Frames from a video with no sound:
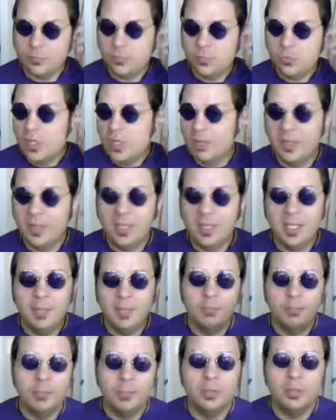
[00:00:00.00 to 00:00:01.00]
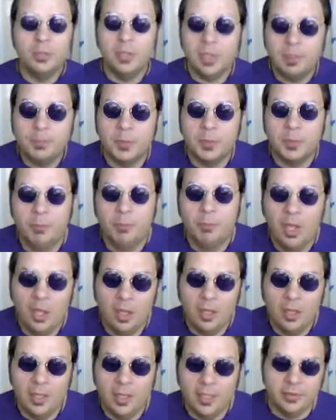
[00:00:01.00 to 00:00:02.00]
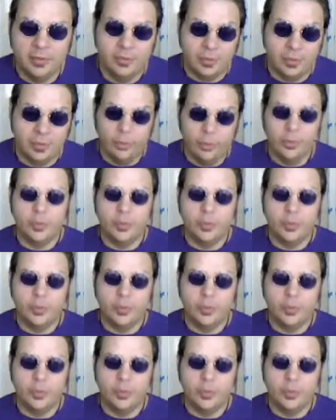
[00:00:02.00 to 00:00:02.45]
if they keep puking up the ball like they're doing